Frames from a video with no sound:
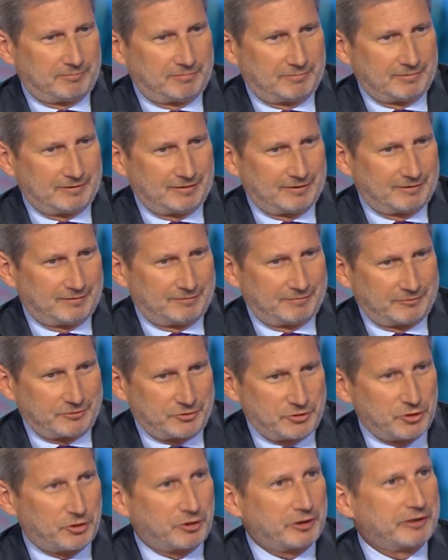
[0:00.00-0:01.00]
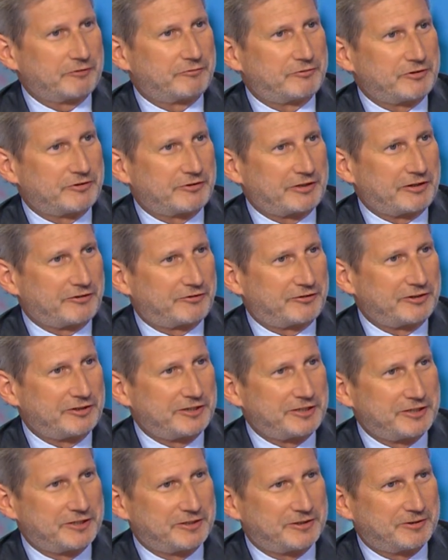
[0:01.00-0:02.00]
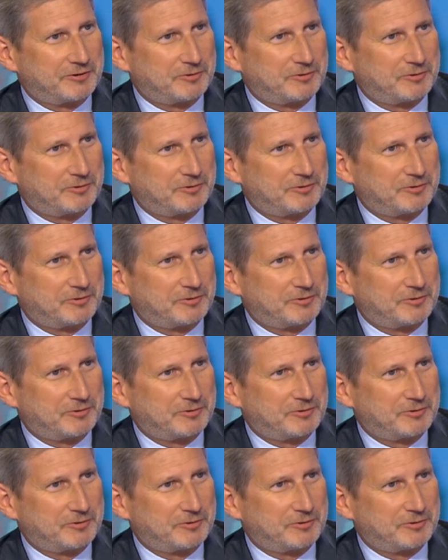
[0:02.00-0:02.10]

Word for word: uh, geography is destiny.